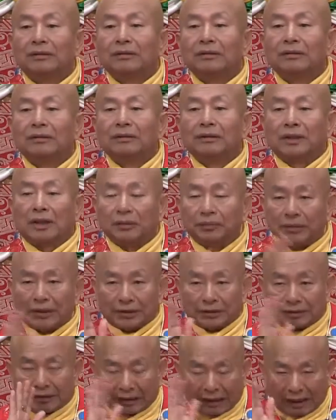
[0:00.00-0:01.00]
Don't
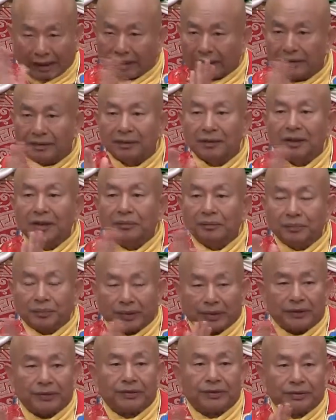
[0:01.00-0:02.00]
think that meditation
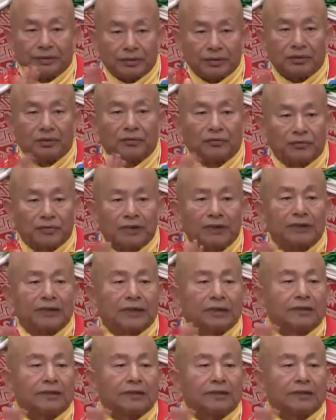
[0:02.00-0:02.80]
is easy.